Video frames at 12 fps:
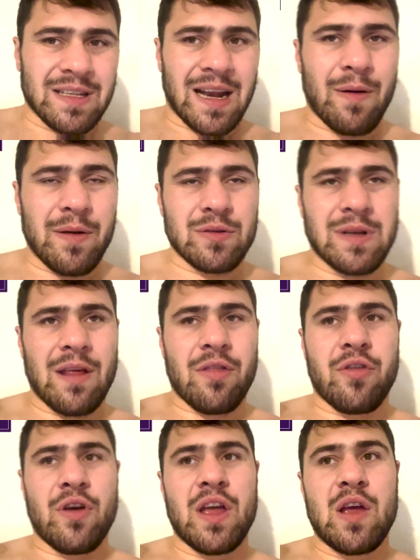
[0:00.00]
that, when he was like
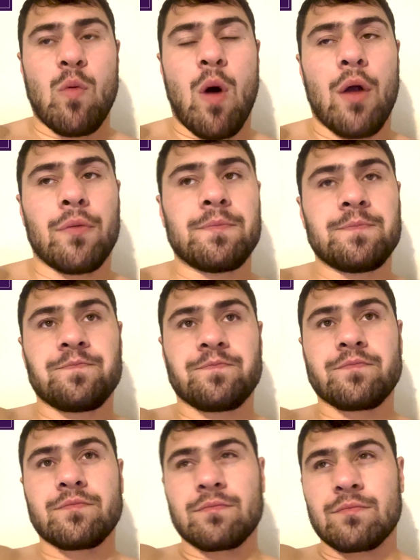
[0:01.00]
31,
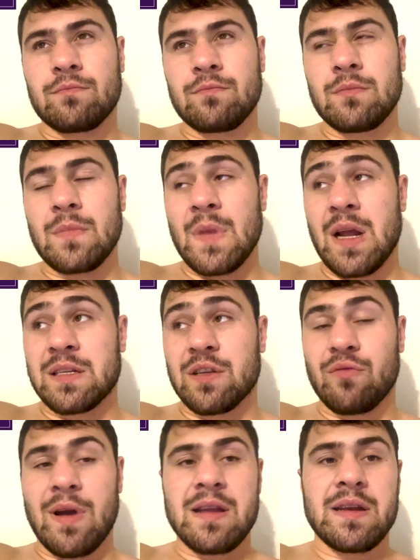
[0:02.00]
I said,
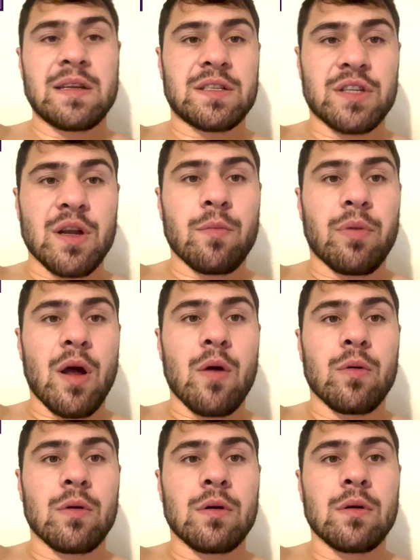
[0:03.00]
Ryan, you need to turn pro.
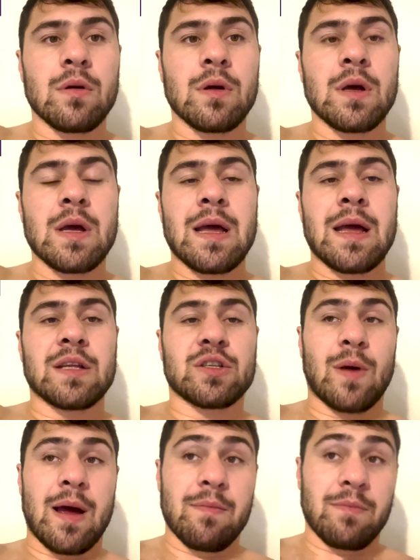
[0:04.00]

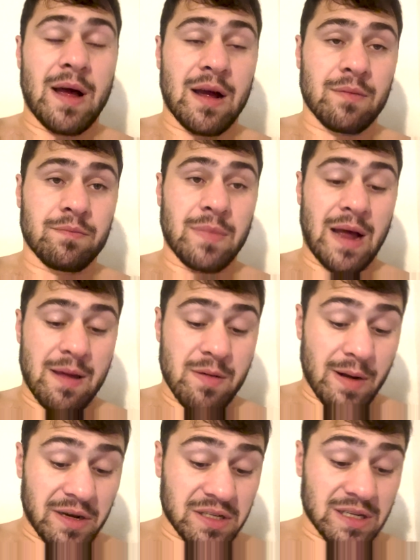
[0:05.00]
So I
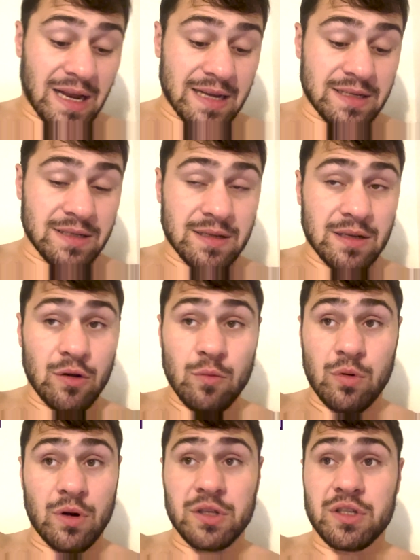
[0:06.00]
managed his license. Said, look,
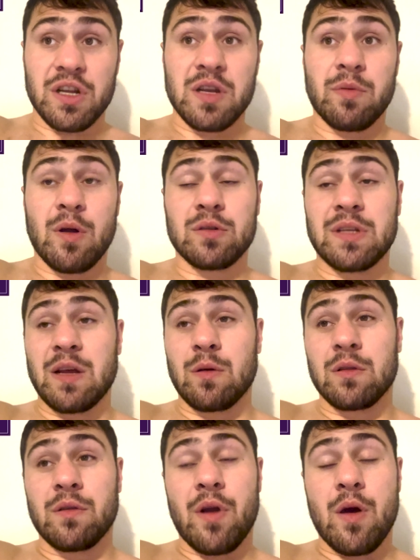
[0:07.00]
we're going to turn you pro, take you
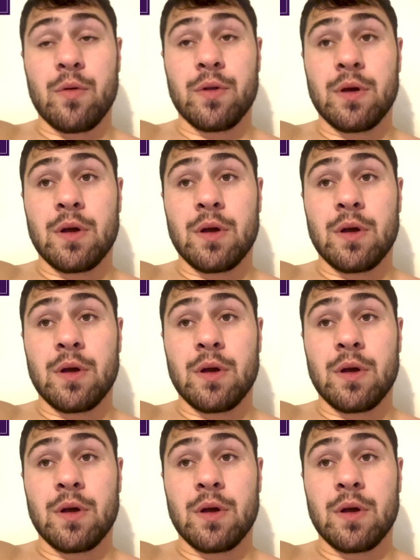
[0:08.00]
on the road.